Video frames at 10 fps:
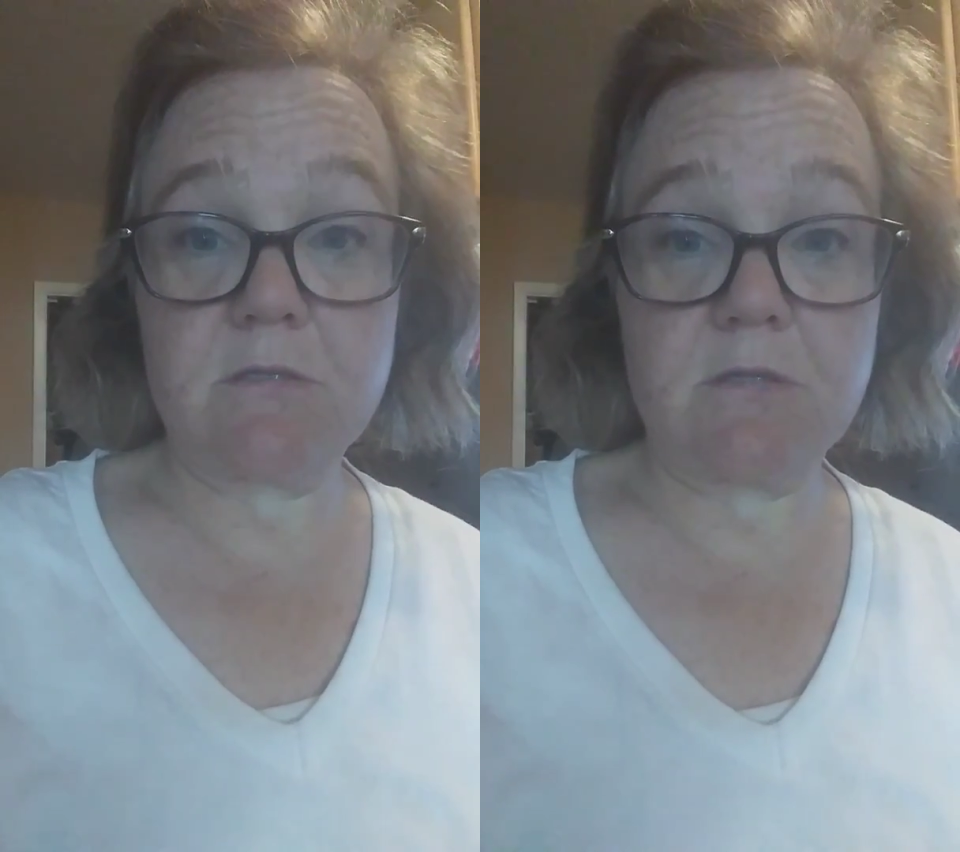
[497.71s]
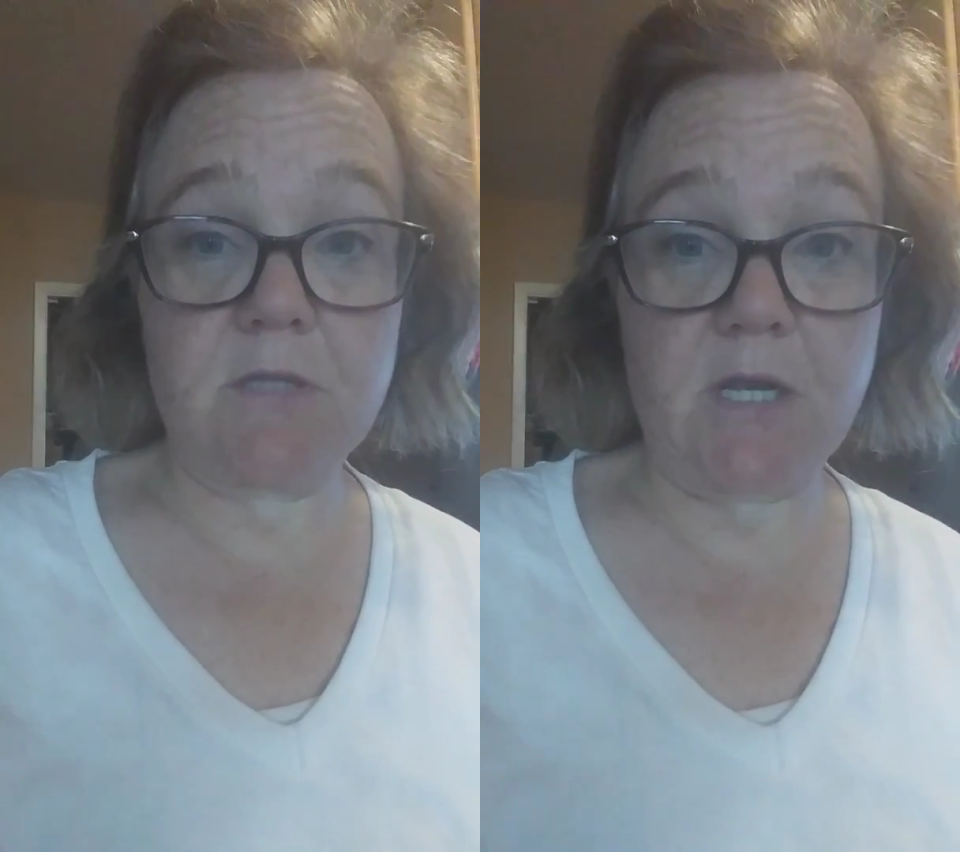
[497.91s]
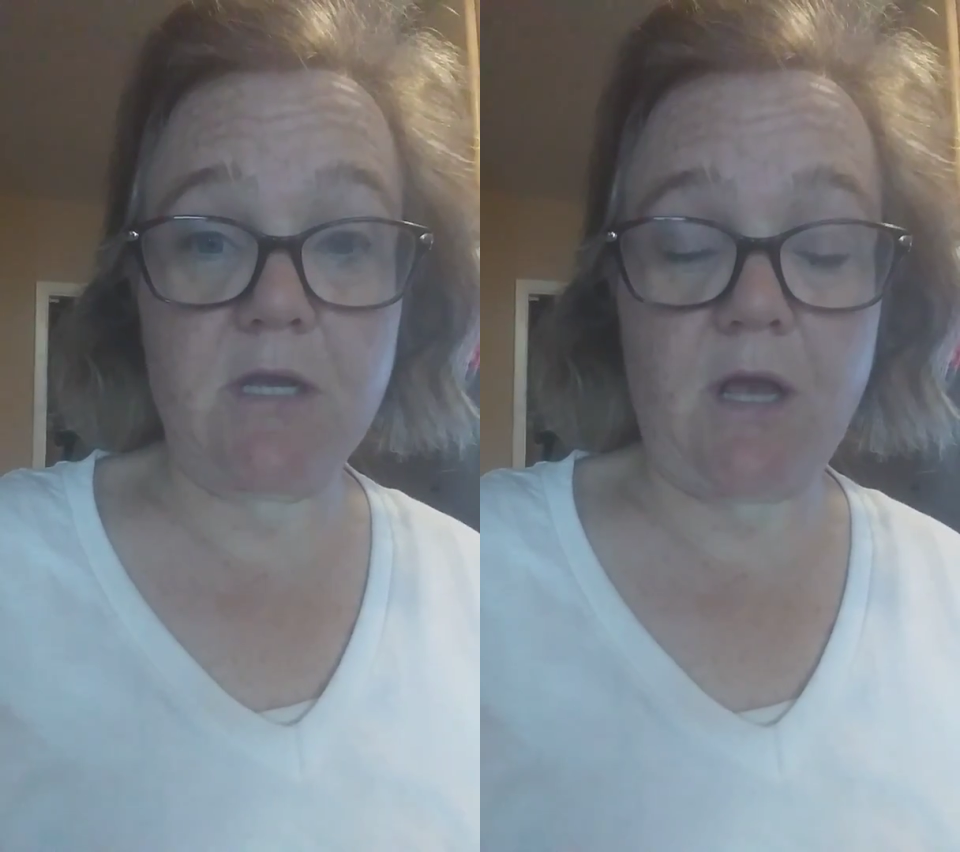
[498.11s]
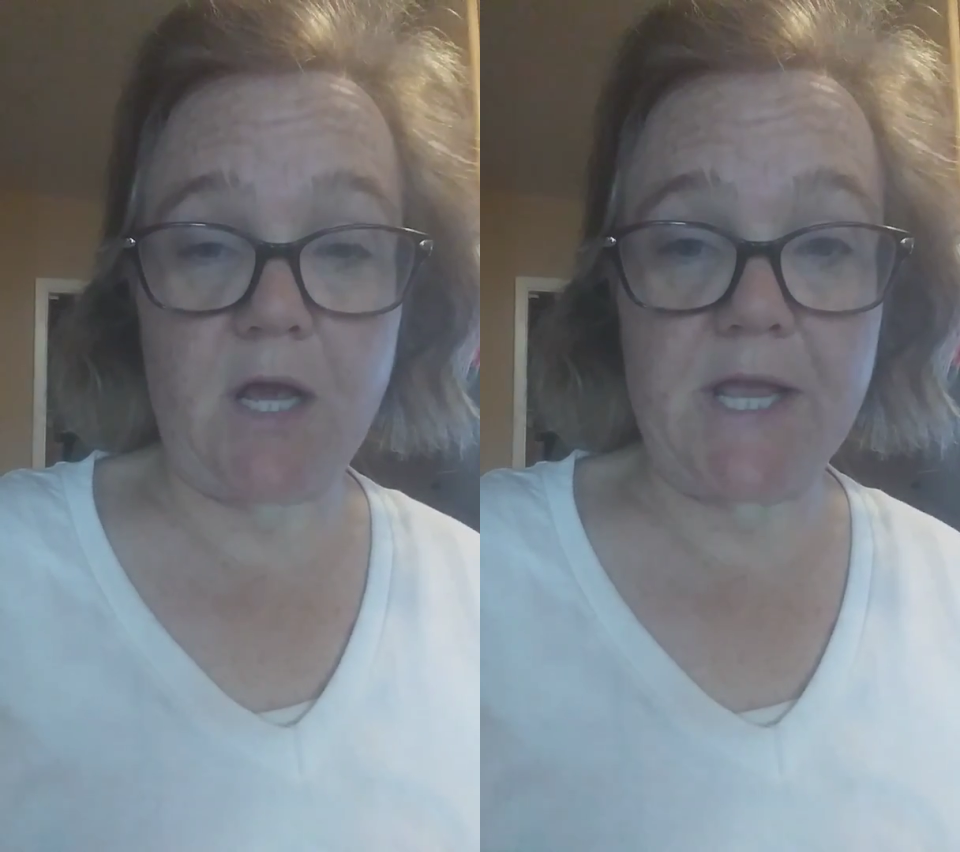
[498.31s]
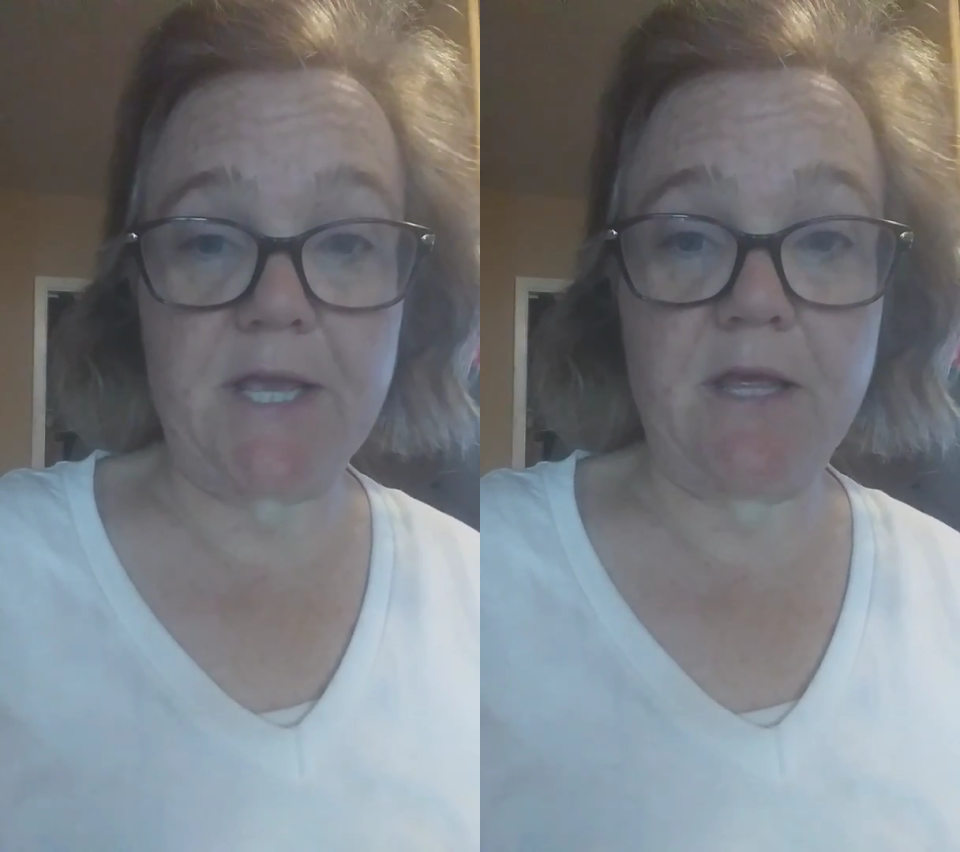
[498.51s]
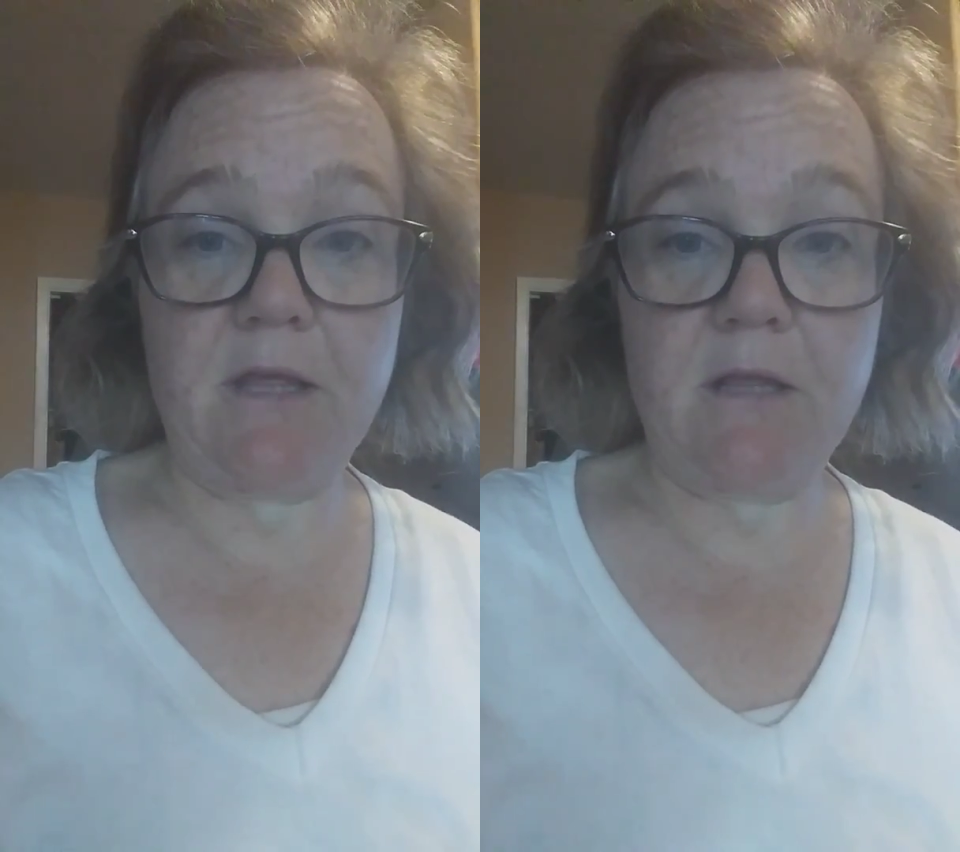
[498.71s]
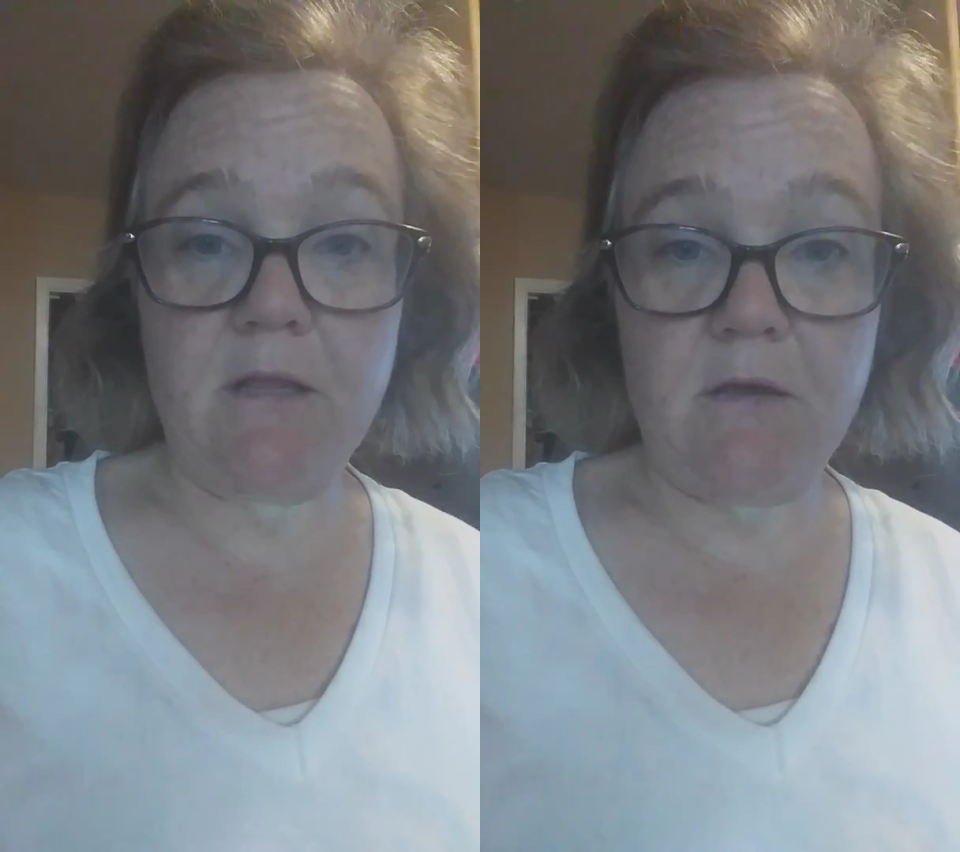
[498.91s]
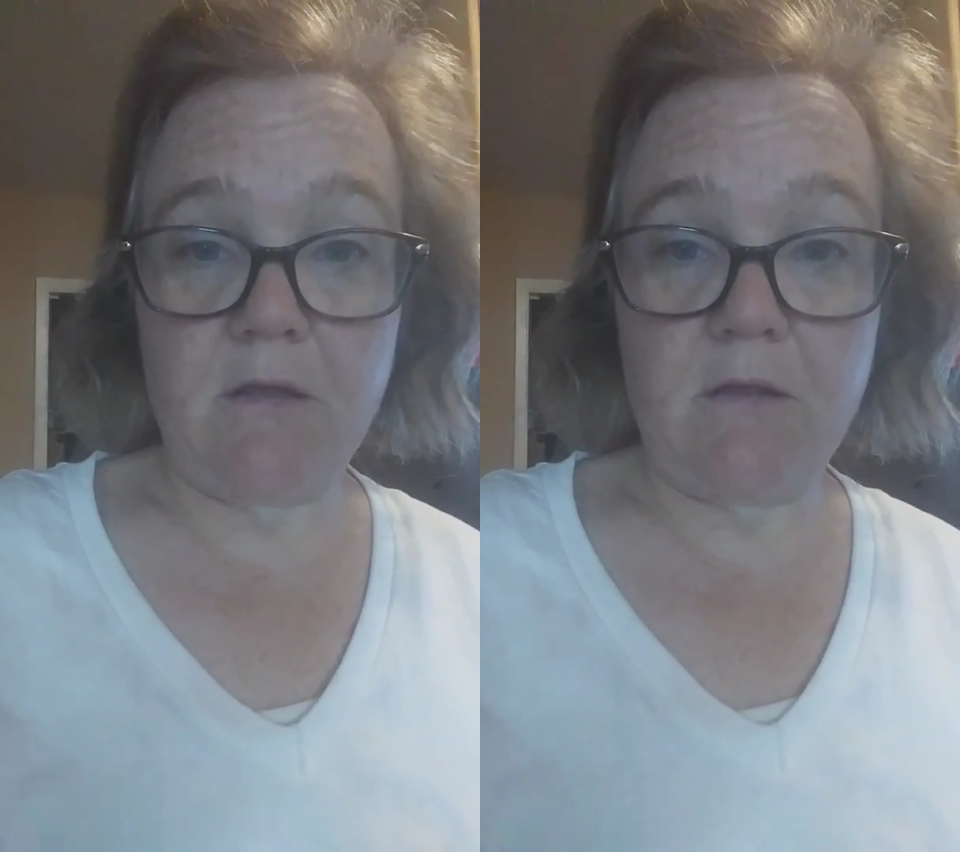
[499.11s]
that I
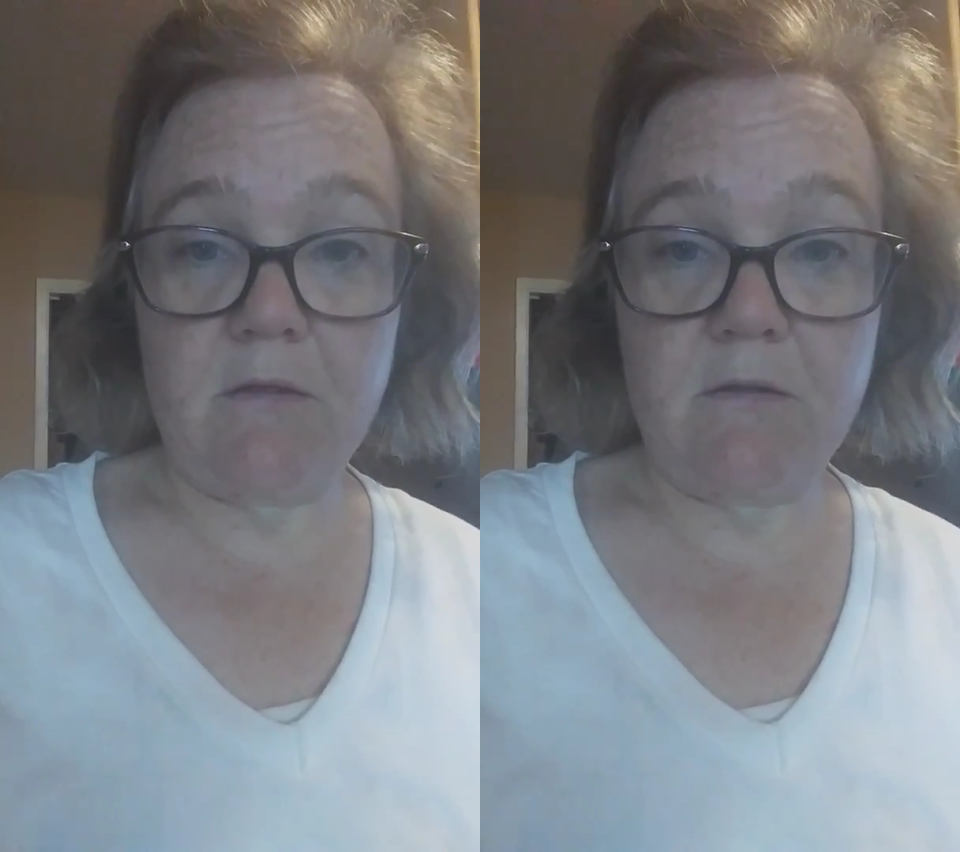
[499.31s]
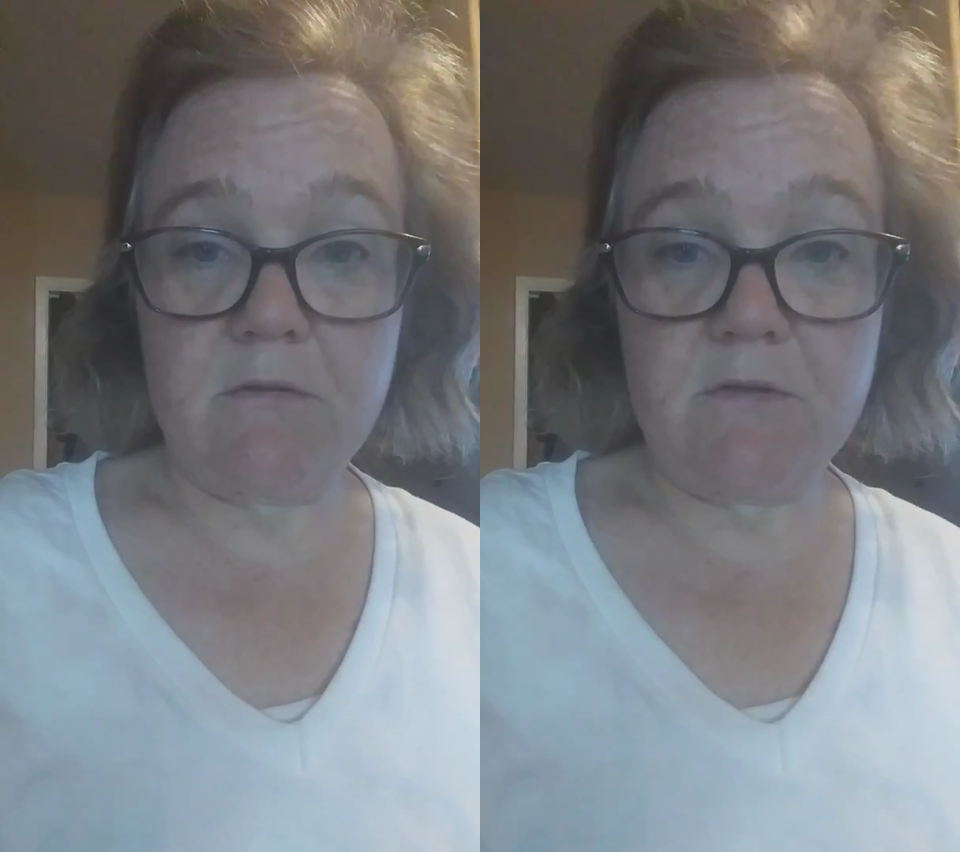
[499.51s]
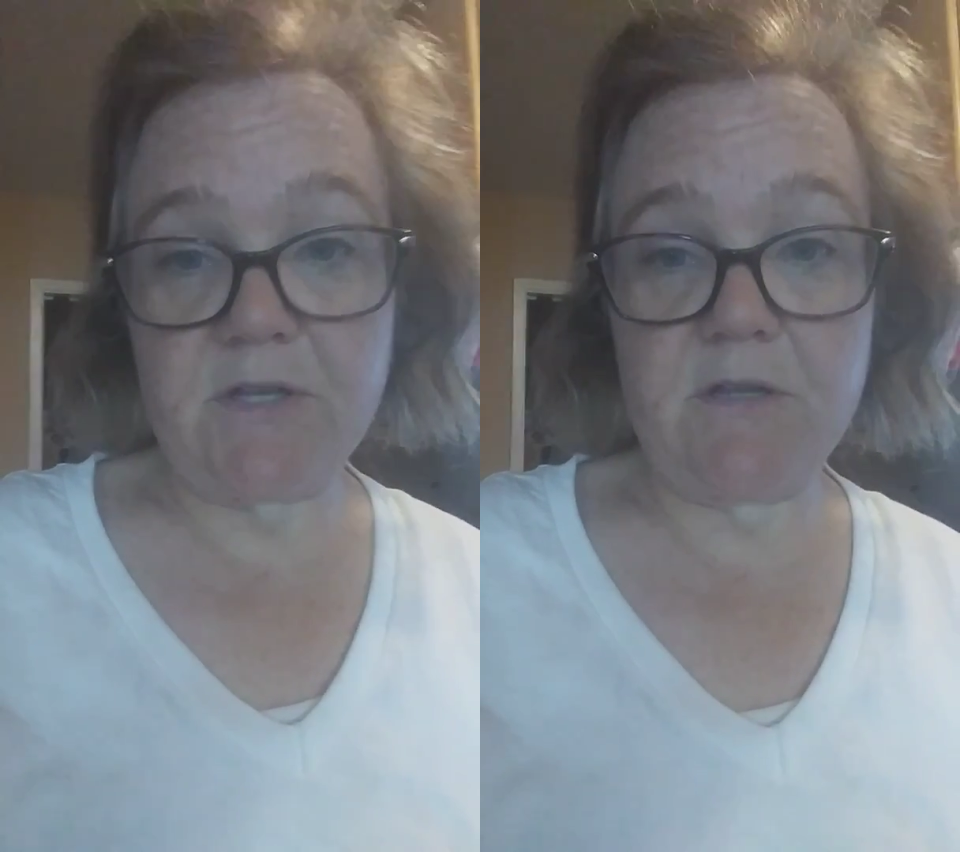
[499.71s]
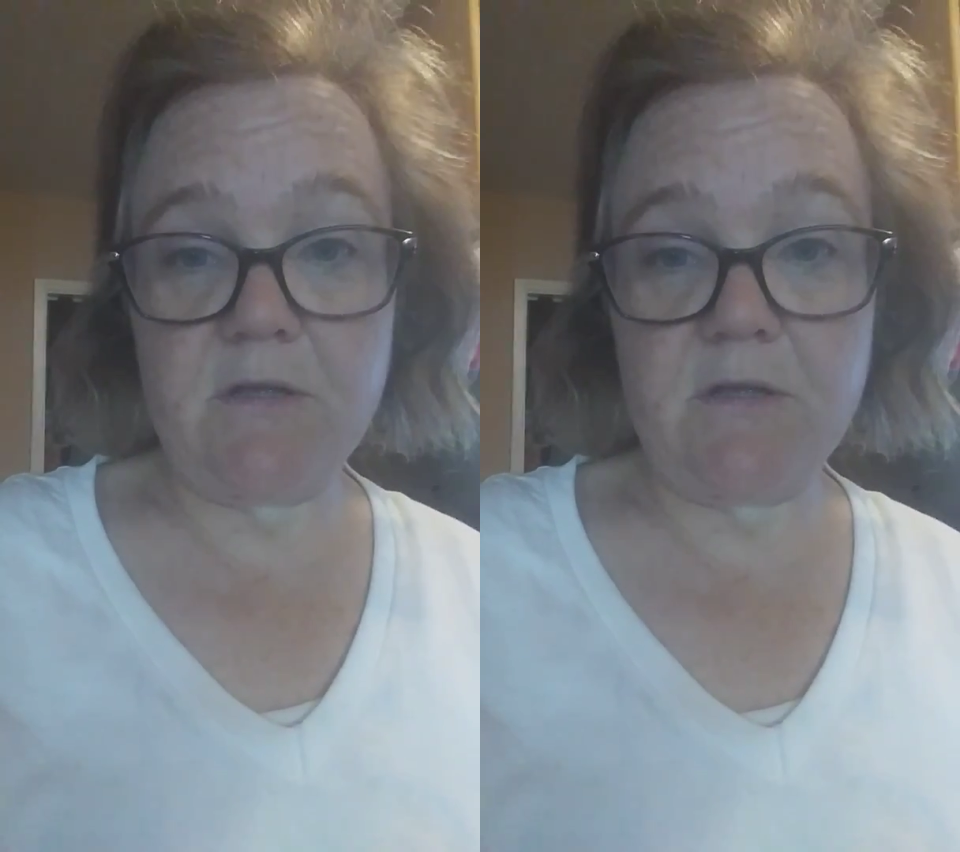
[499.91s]
did.